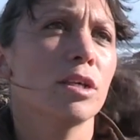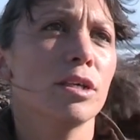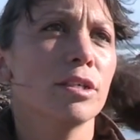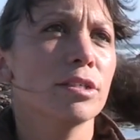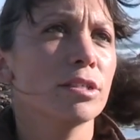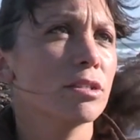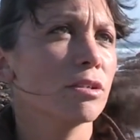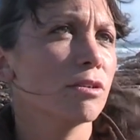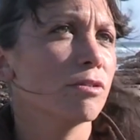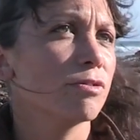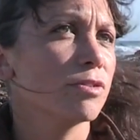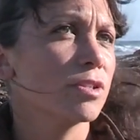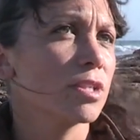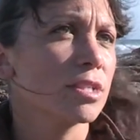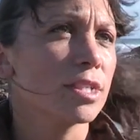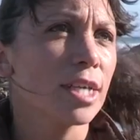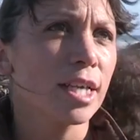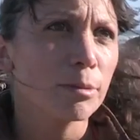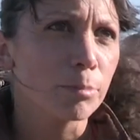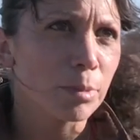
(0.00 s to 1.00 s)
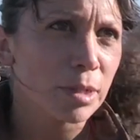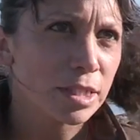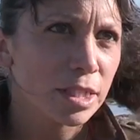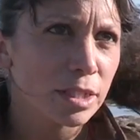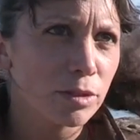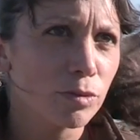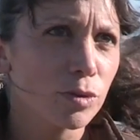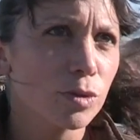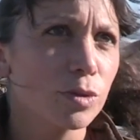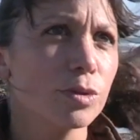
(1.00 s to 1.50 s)
list of
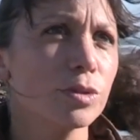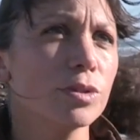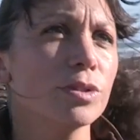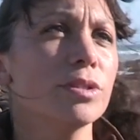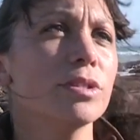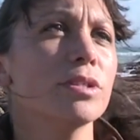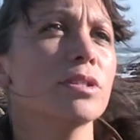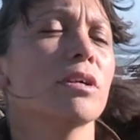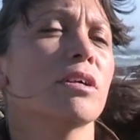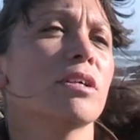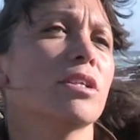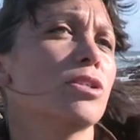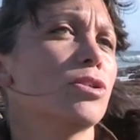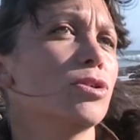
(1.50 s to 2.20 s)
sustainability rules, uh,